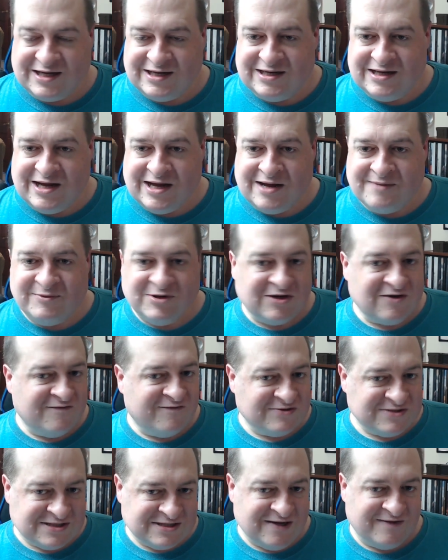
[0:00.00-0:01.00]
And I'm looking
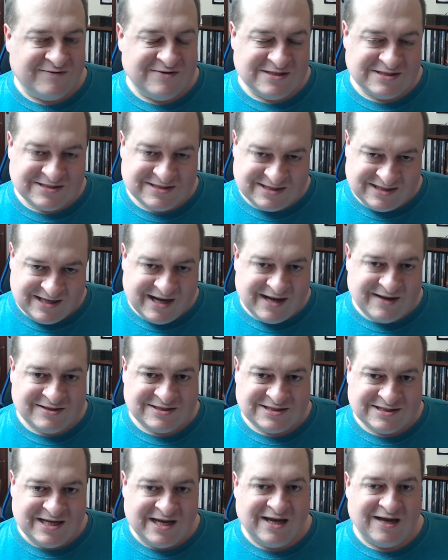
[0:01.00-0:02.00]
for stuff that's got
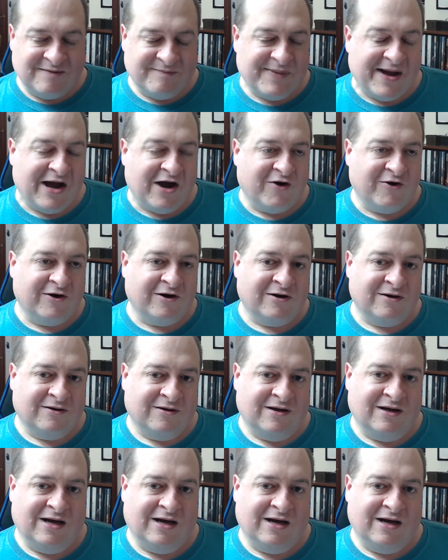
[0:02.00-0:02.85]
staying power.